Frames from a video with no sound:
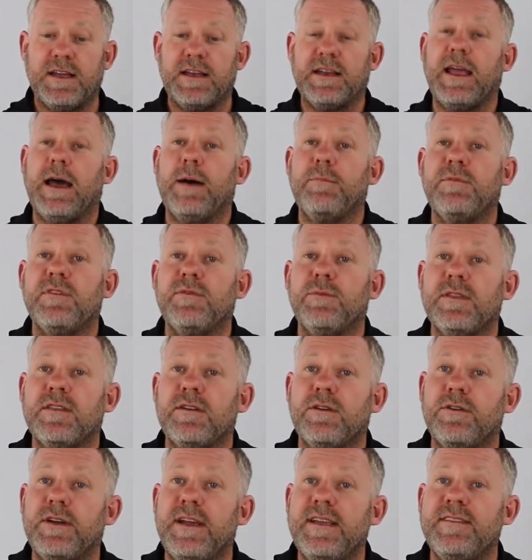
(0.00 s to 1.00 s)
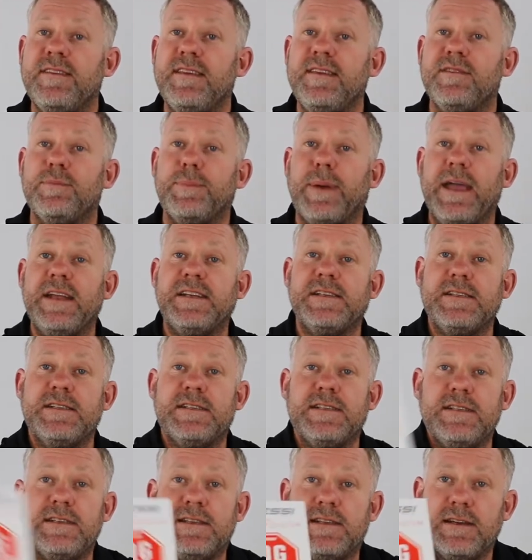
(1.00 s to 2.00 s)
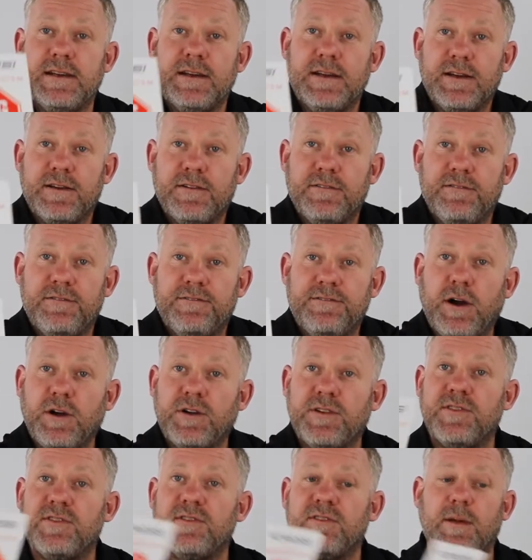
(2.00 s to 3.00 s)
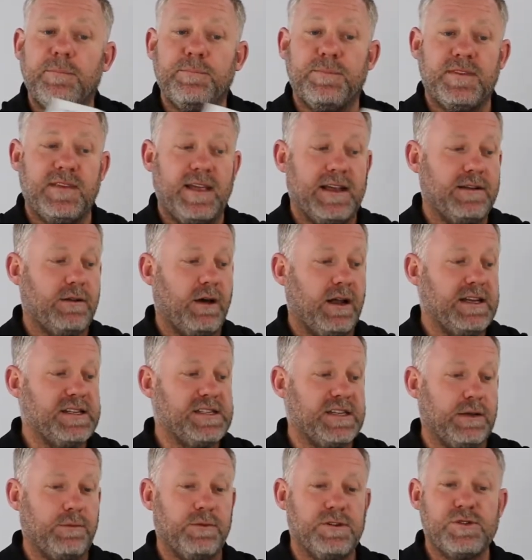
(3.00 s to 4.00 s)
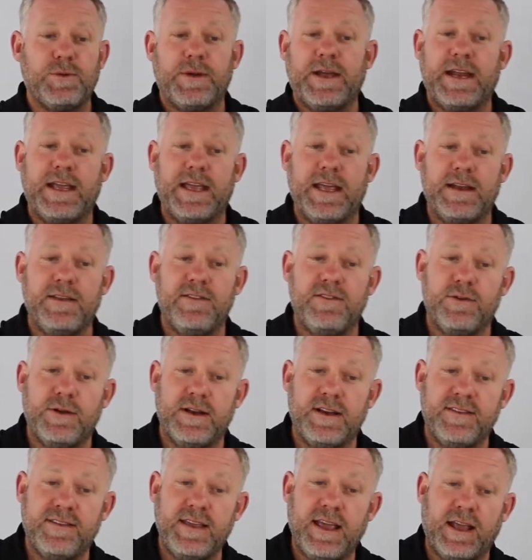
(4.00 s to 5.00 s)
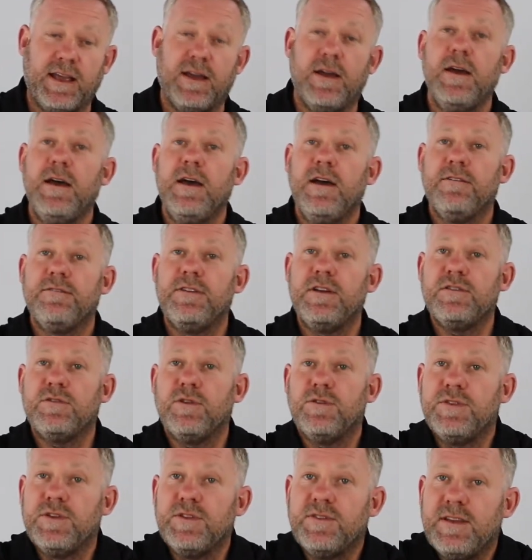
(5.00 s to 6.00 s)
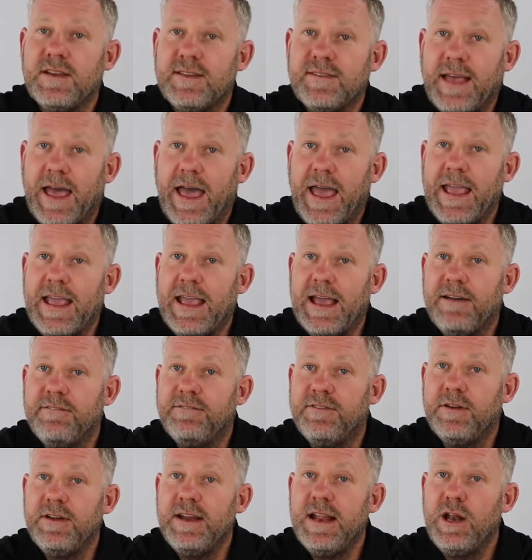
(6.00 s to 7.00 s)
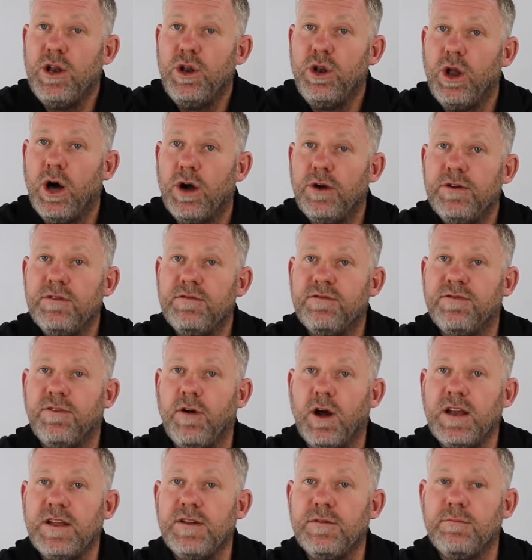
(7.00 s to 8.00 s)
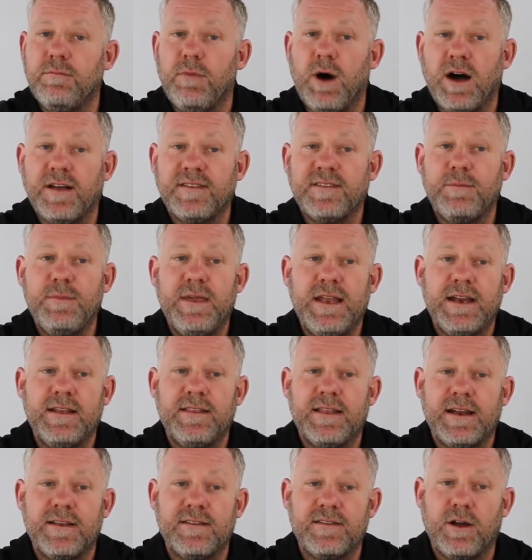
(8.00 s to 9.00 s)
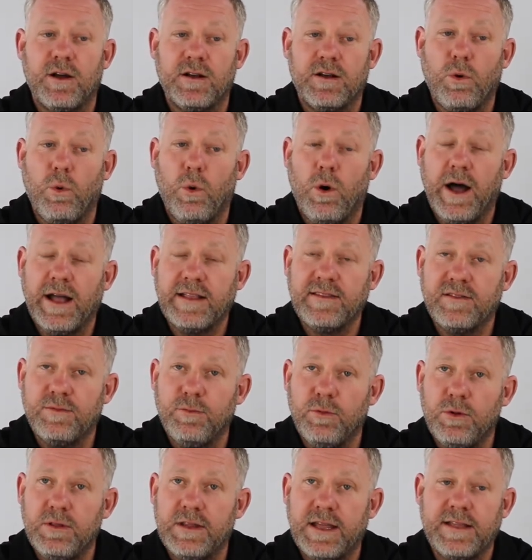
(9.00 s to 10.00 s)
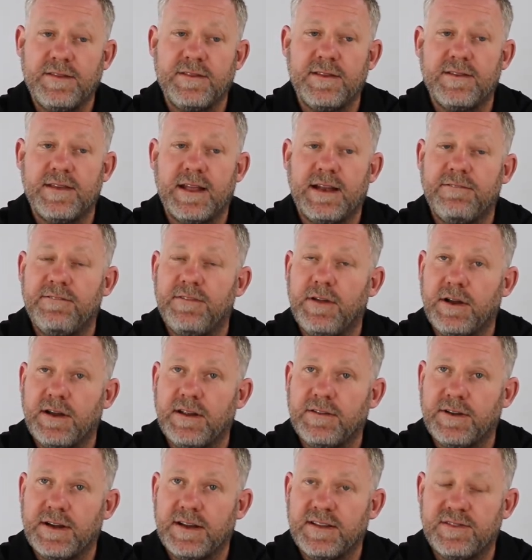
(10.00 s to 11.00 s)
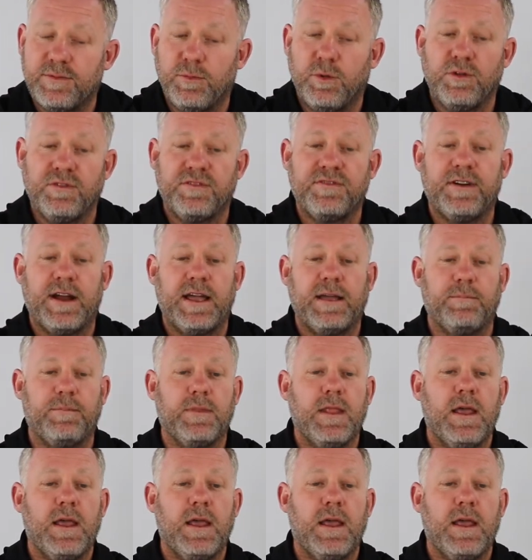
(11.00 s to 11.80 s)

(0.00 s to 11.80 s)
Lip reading: It comes with Cressi's patented fog stop technology, which we're going to get into in a sec. First off, you'll see it's a very low volume mask, meaning that it's got quite small lenses and a very, very small frame.